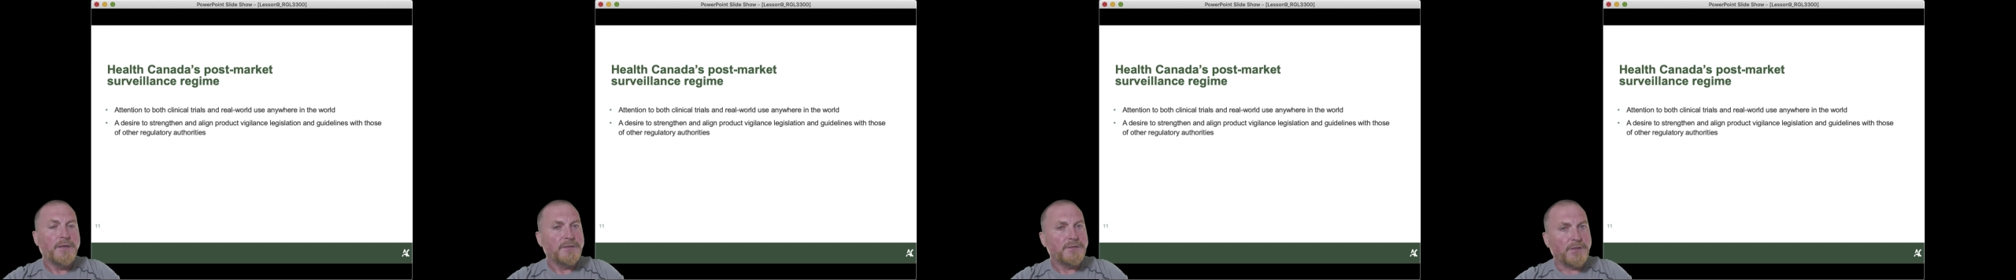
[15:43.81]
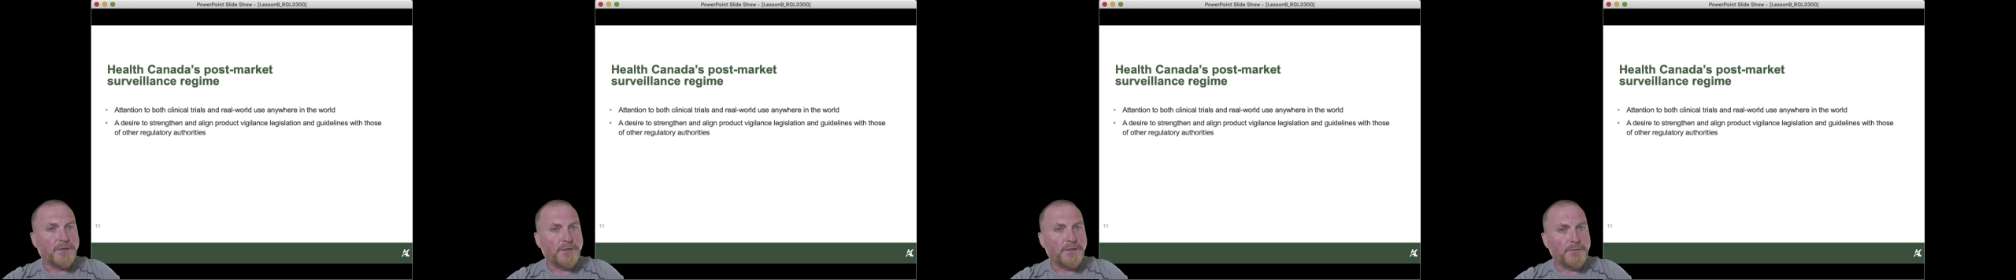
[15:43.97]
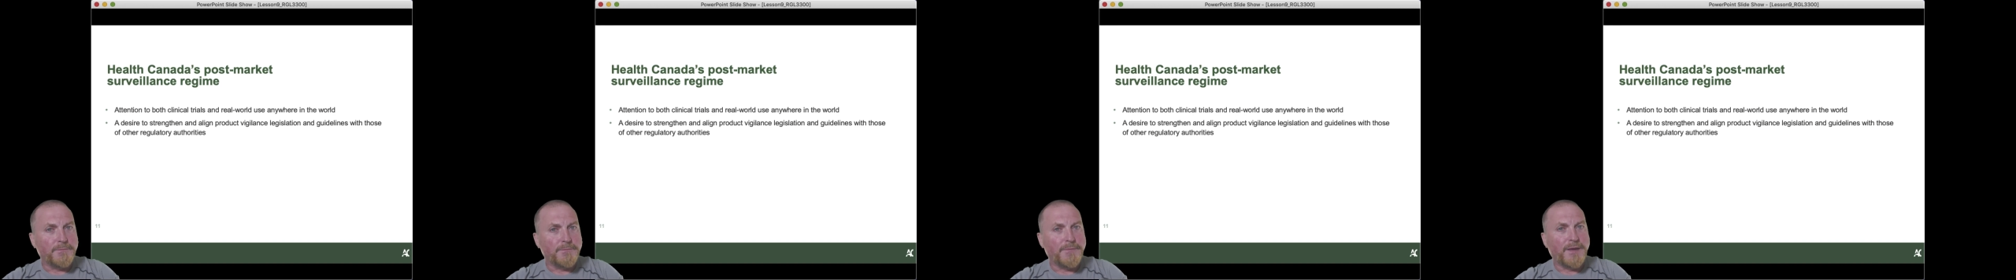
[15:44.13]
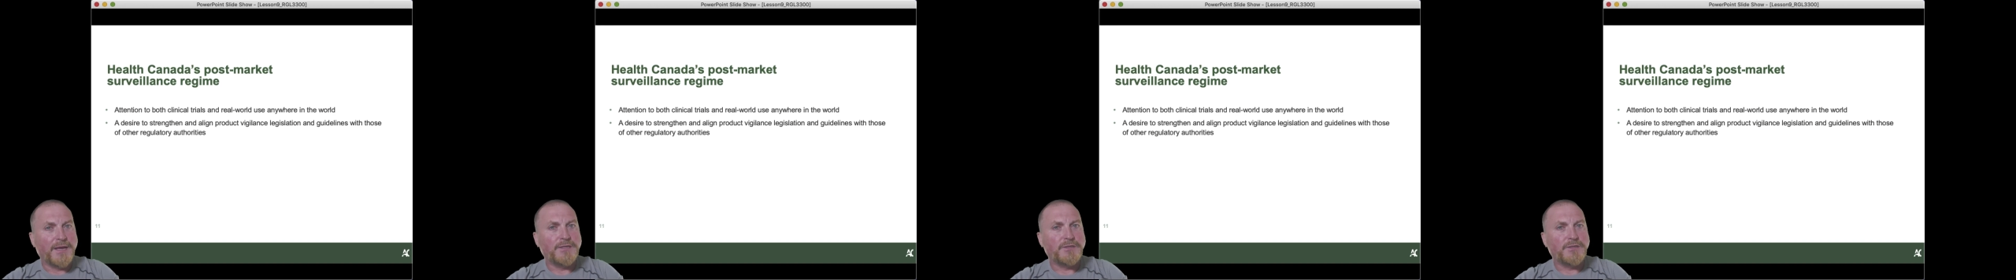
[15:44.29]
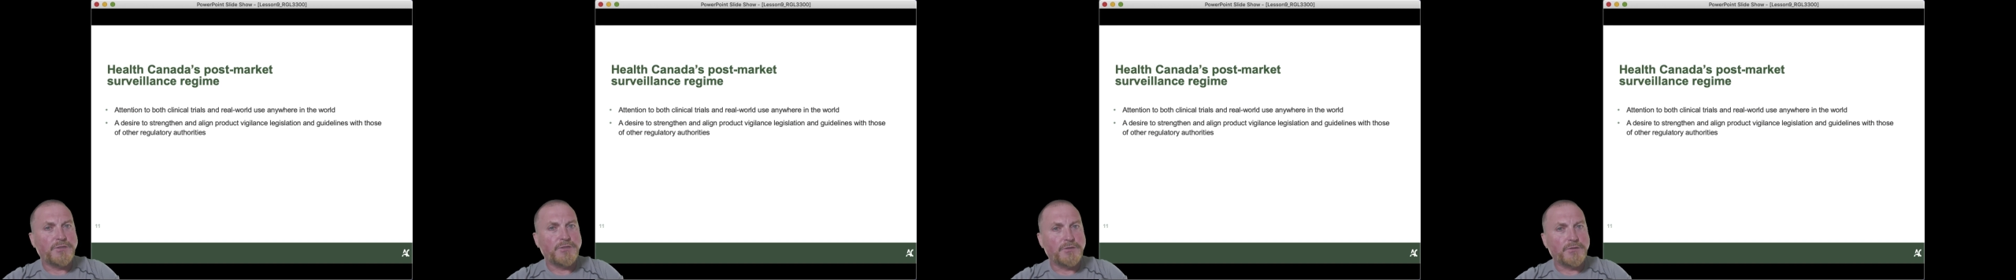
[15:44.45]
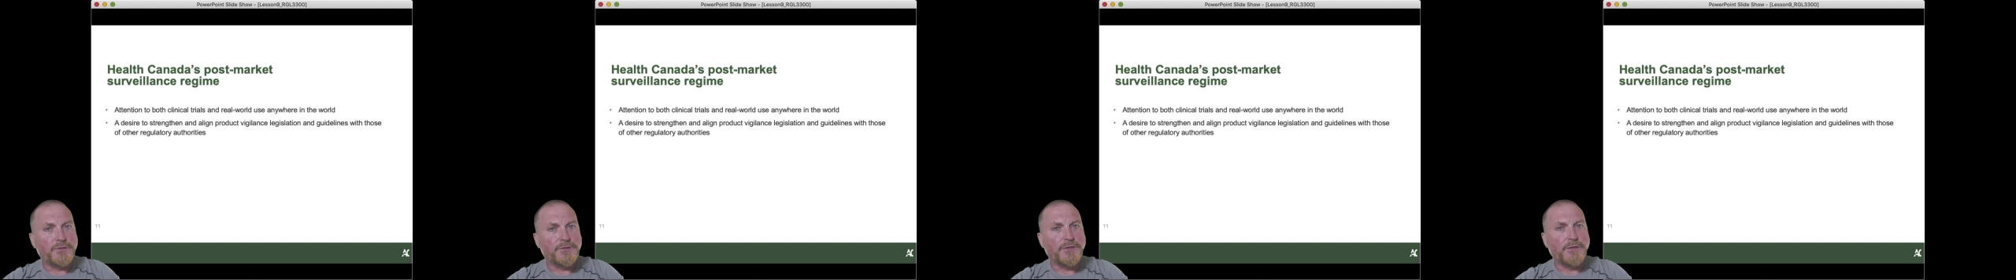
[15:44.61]
so you make
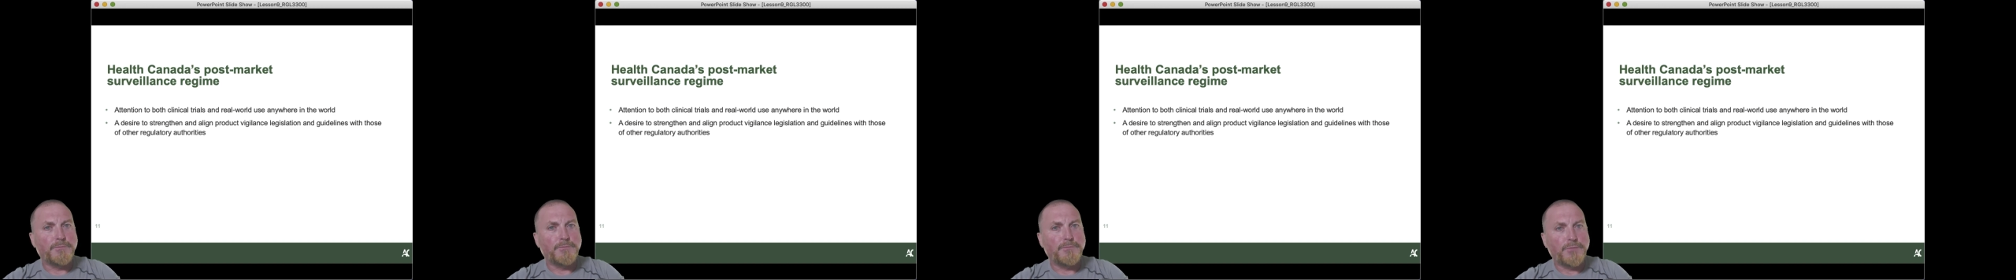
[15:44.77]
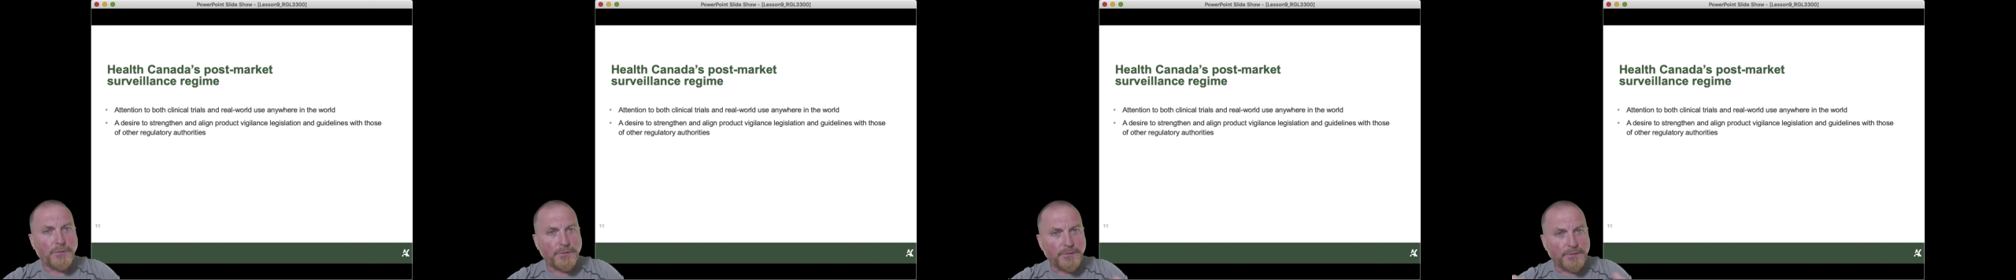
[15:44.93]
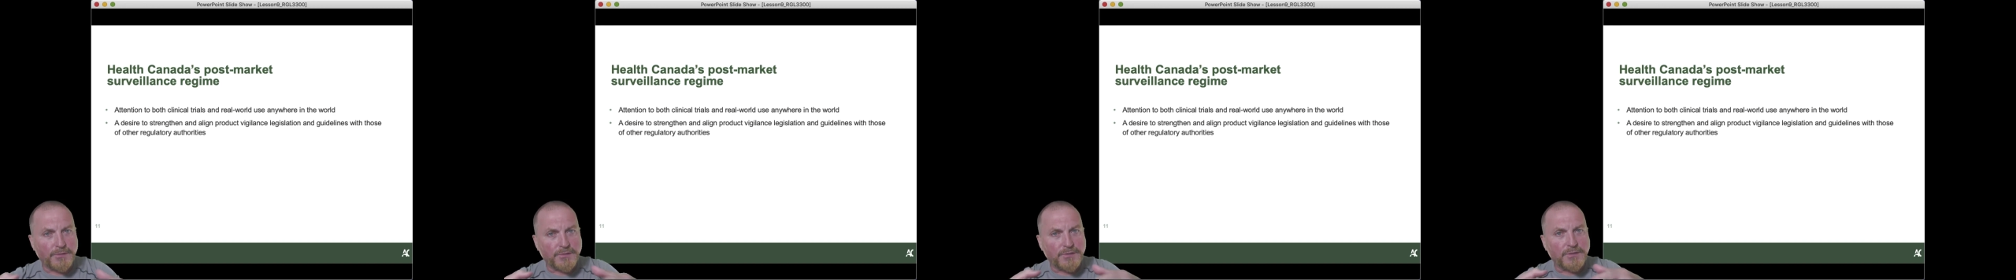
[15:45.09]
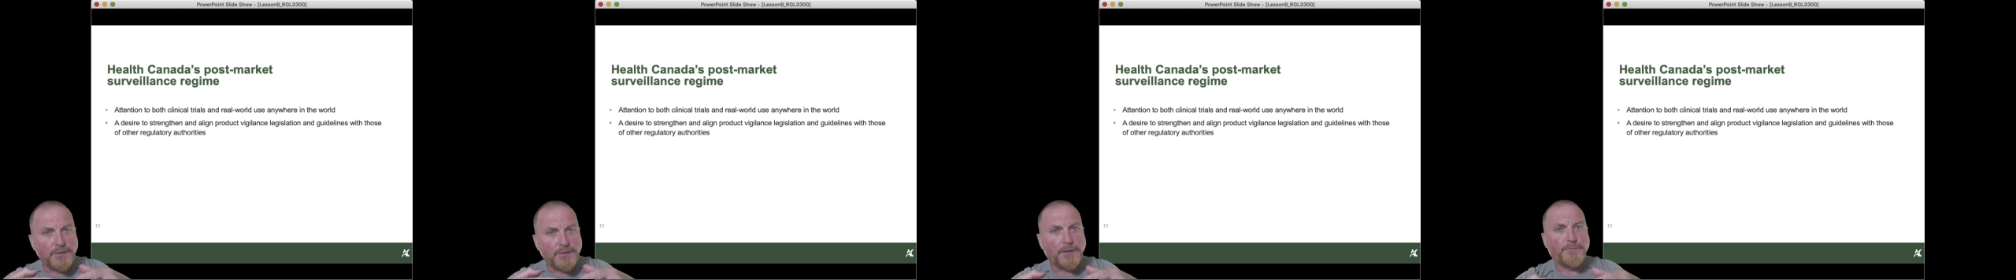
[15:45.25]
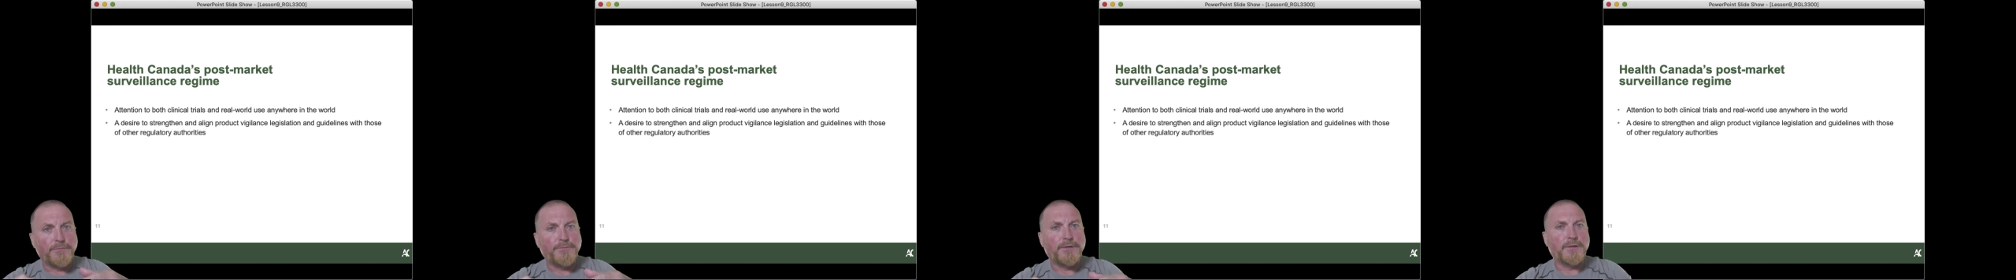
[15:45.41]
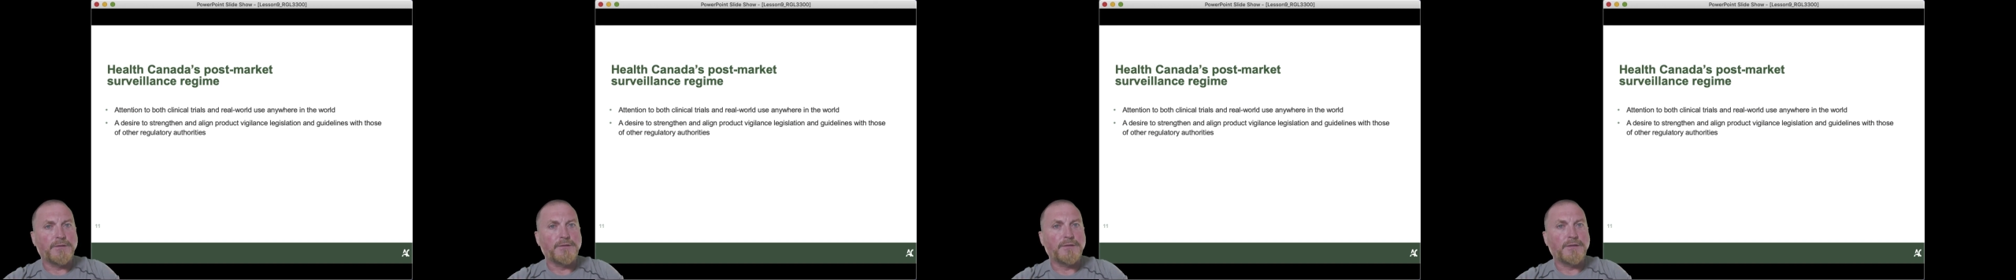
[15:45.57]
sure that you pull
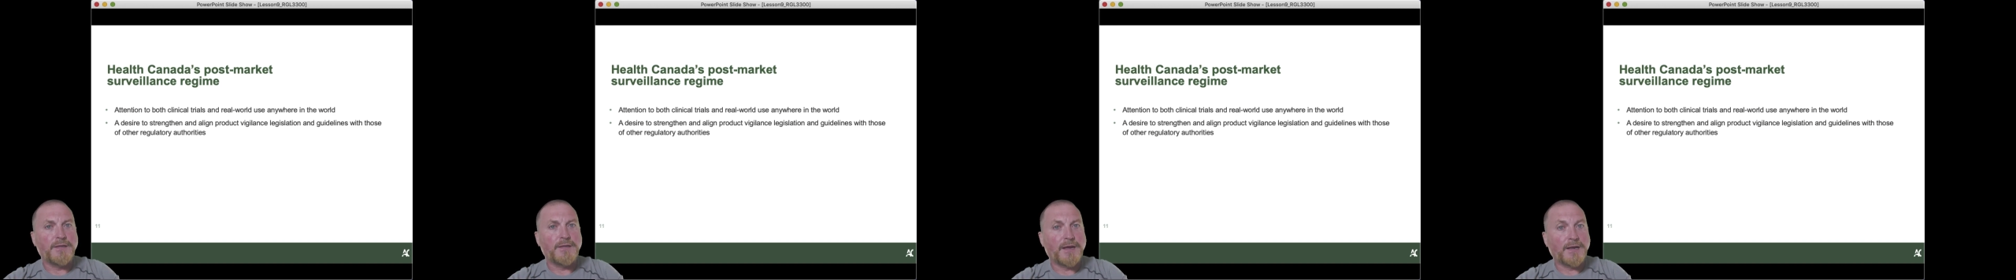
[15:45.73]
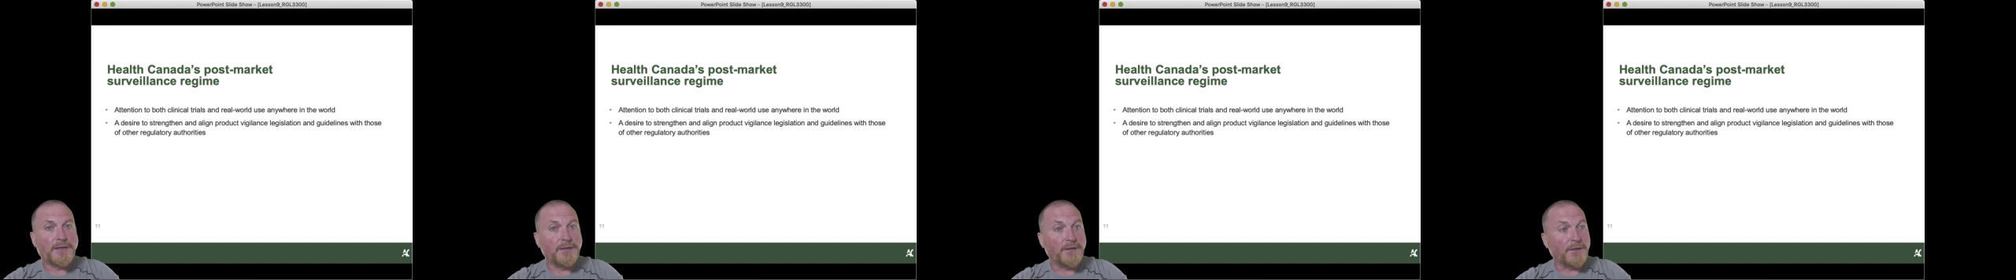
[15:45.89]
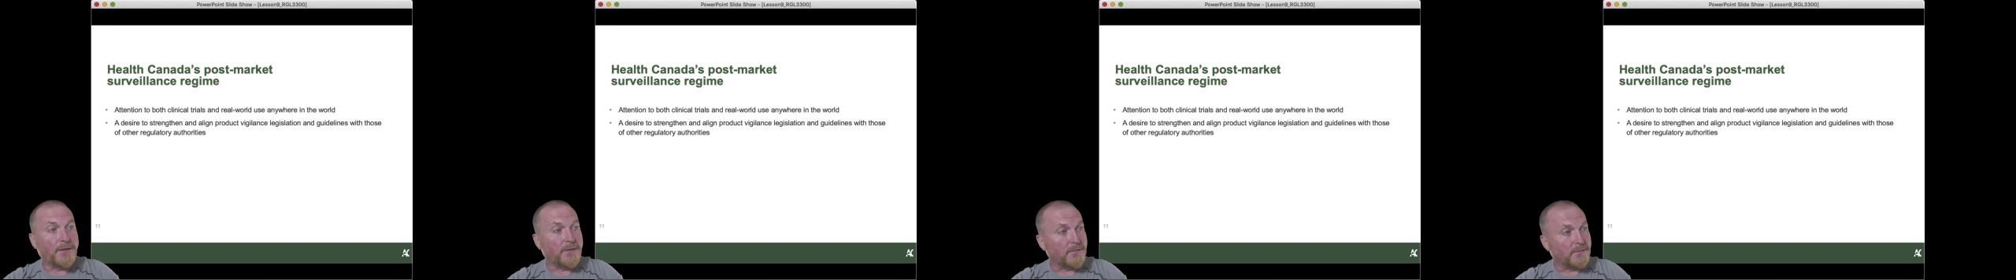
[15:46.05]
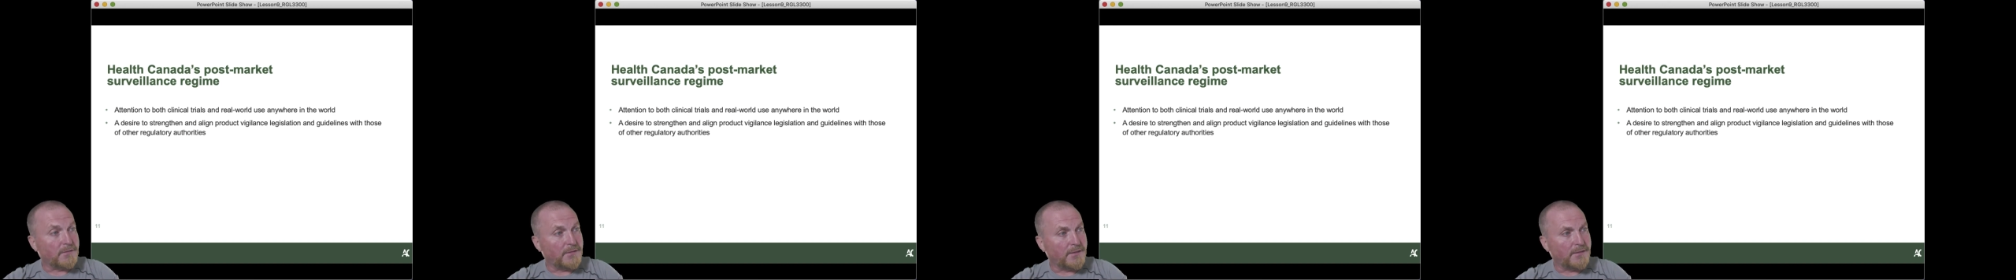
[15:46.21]
yourself out of the technical